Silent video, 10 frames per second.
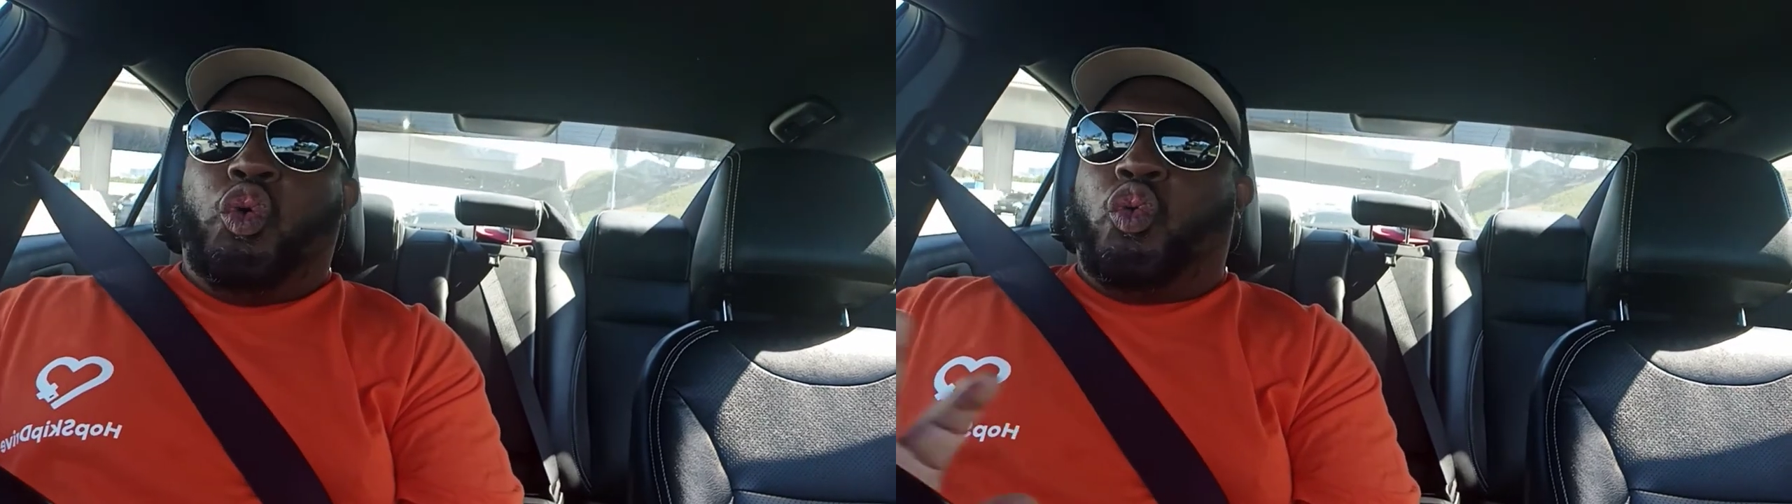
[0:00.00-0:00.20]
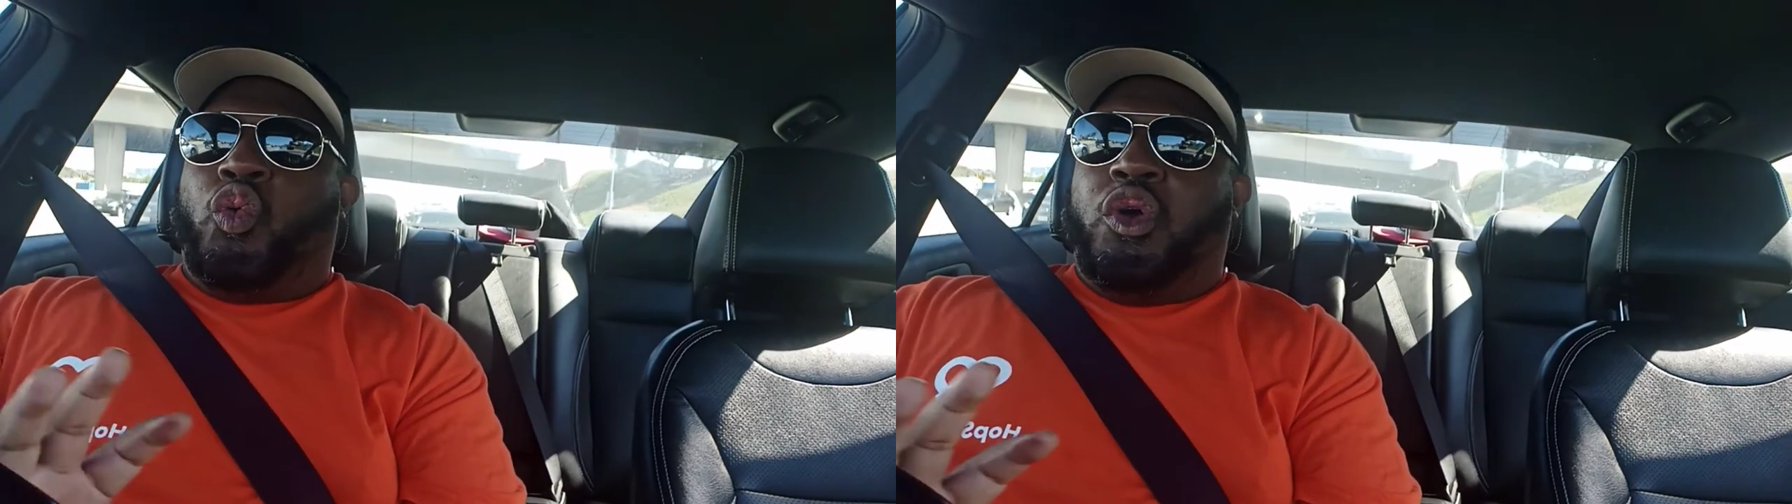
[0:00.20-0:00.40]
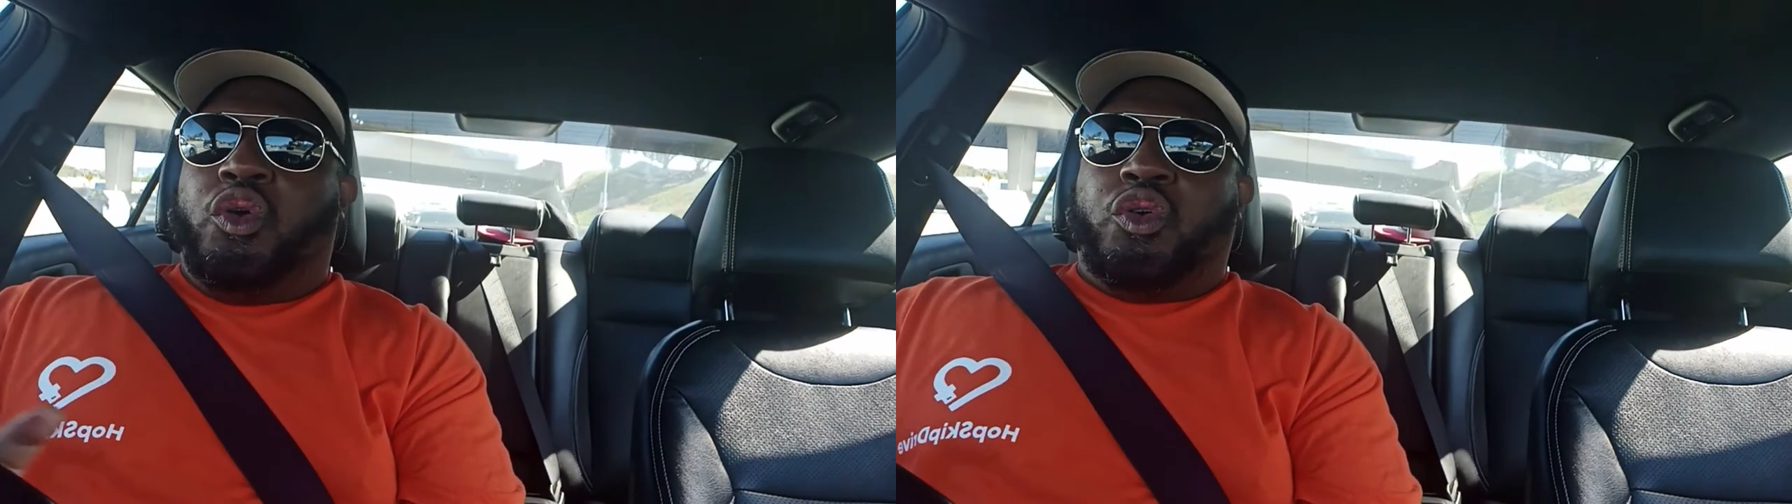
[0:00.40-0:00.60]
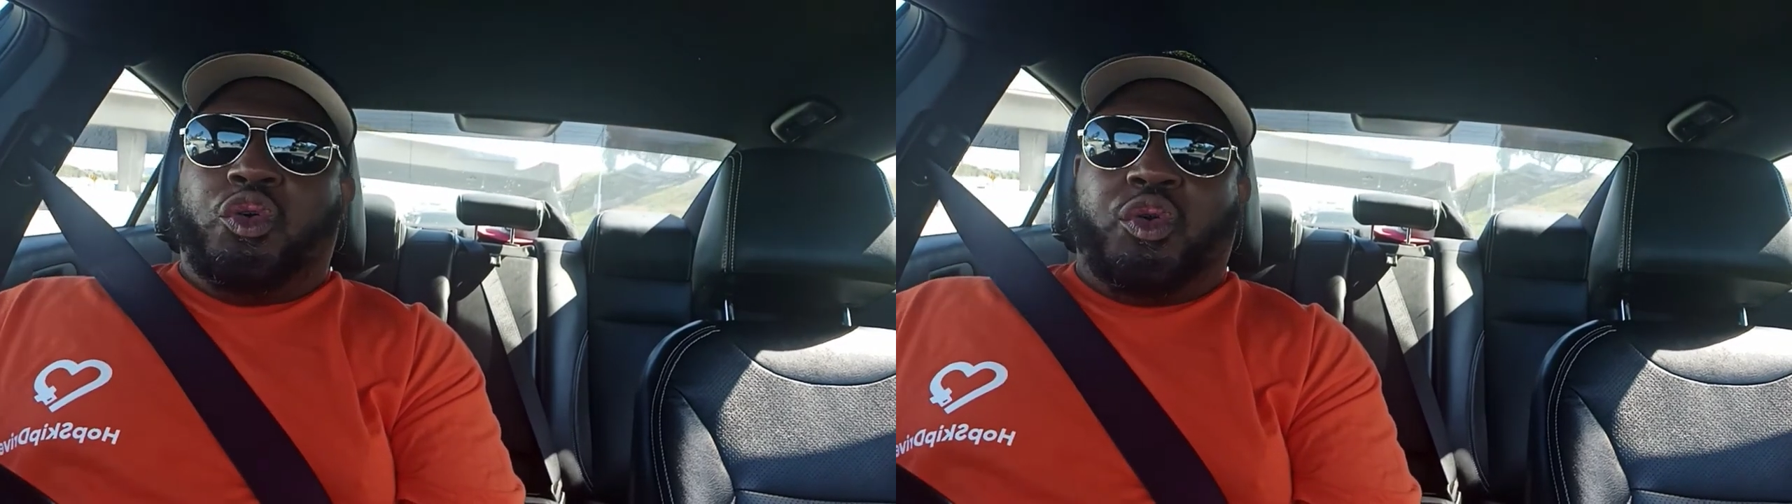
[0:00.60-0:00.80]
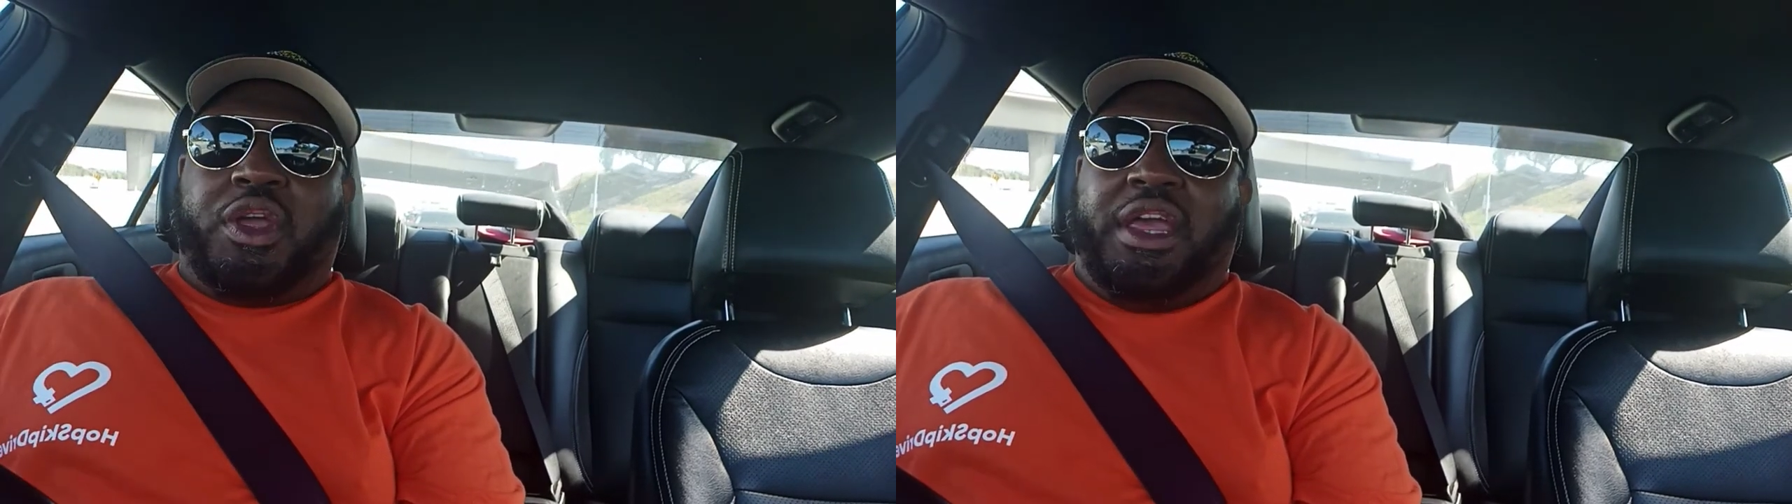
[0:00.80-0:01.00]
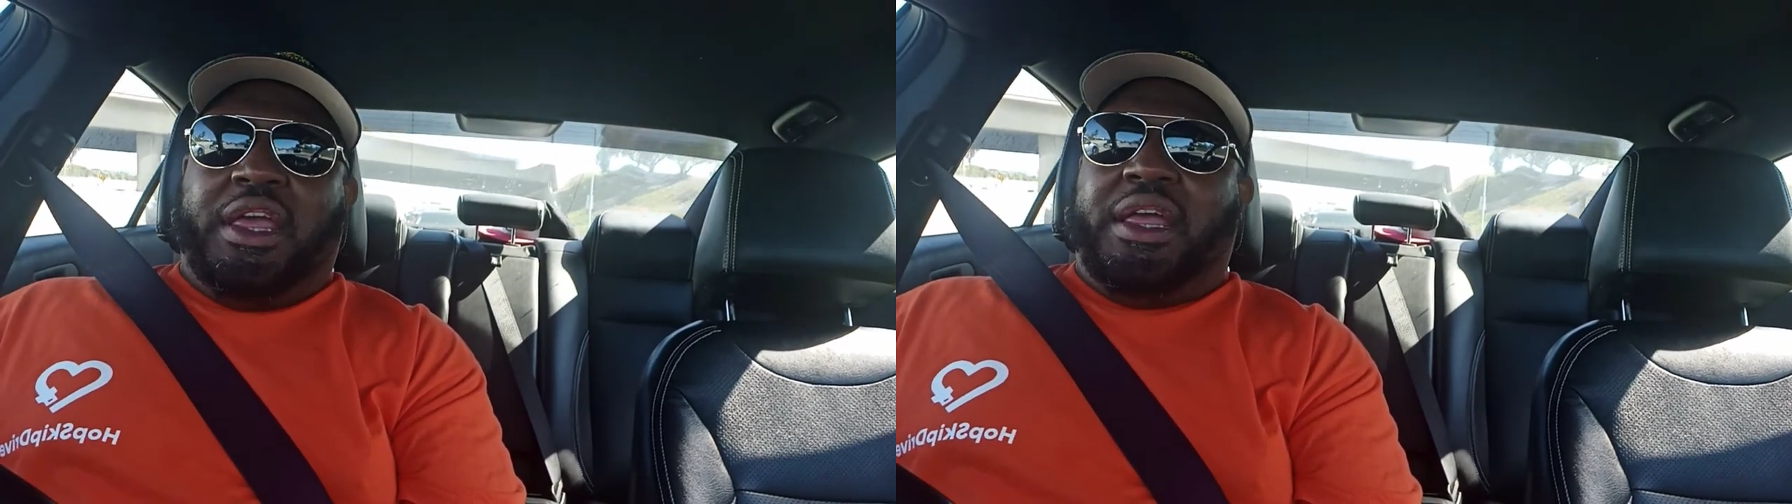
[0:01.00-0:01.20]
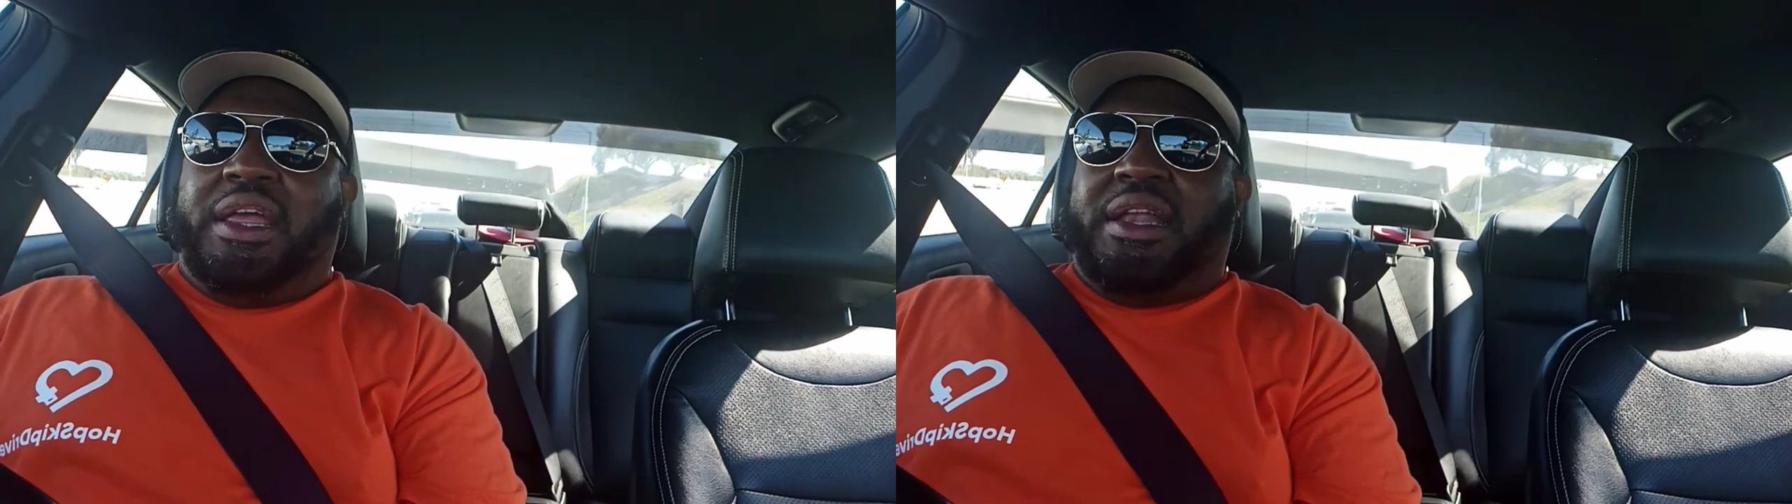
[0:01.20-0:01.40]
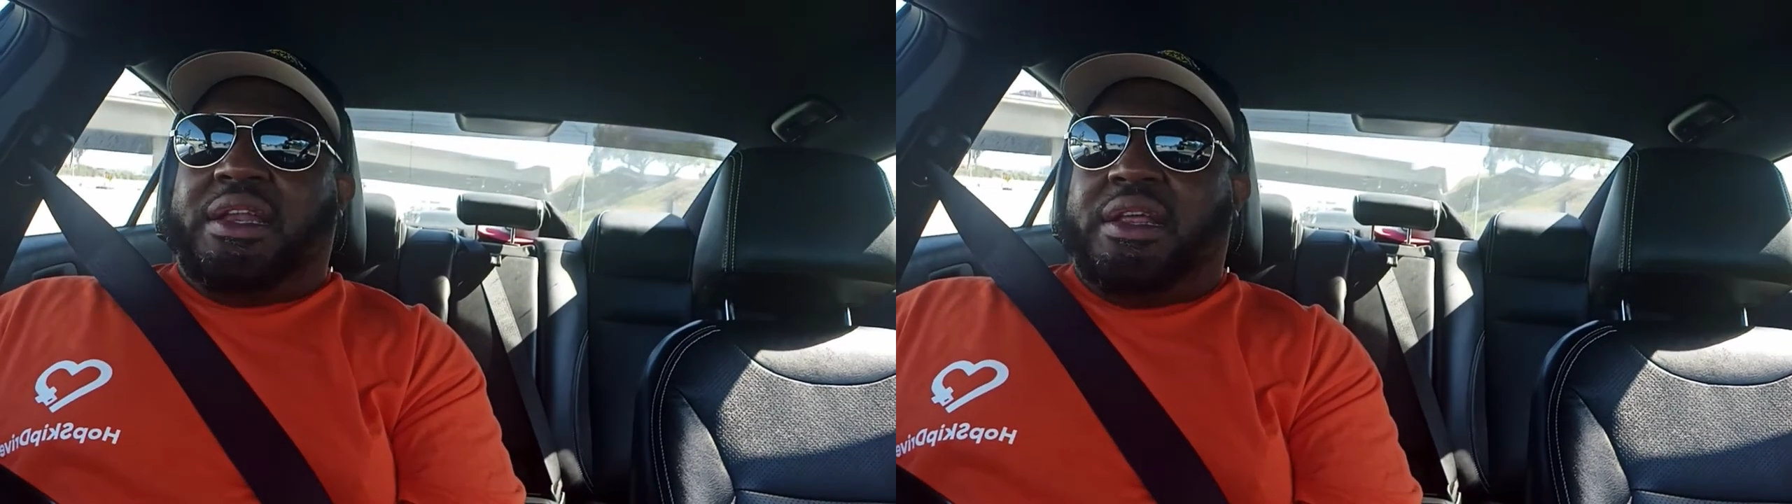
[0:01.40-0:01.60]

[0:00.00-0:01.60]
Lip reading: real cool kid.